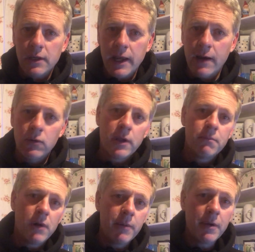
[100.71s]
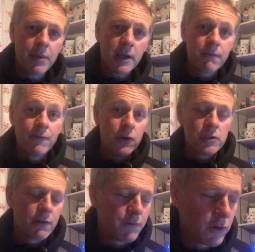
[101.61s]
Now, might be a bit
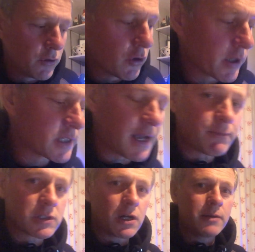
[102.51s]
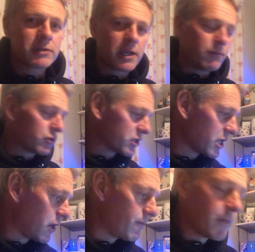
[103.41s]
confusing for you, your exam timetable.
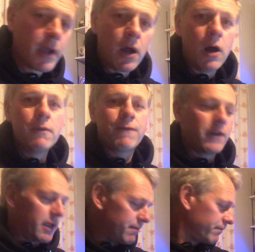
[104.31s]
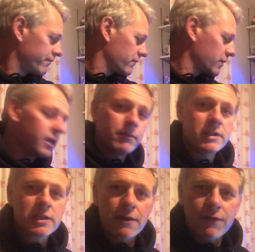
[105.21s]
So hopefully, let me
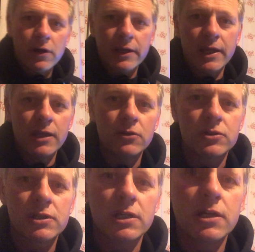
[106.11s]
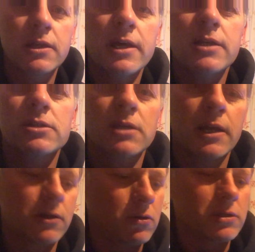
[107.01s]
see if I can get you to see this.
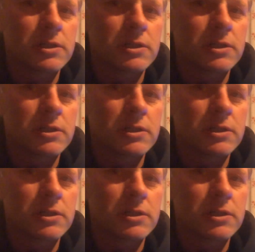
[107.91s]
Hang on a